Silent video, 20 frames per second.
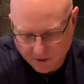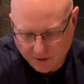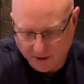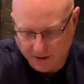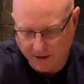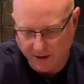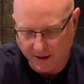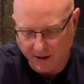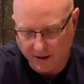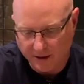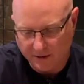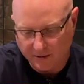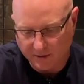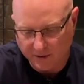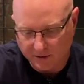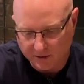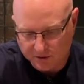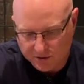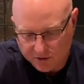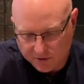all right, got it a
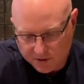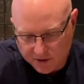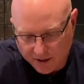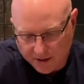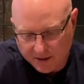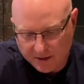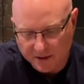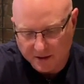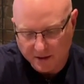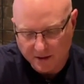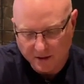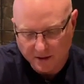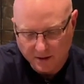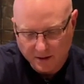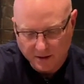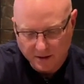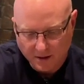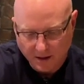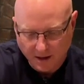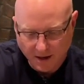little too tight,
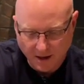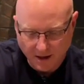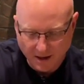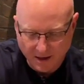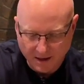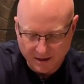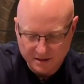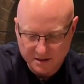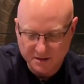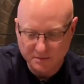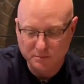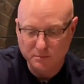to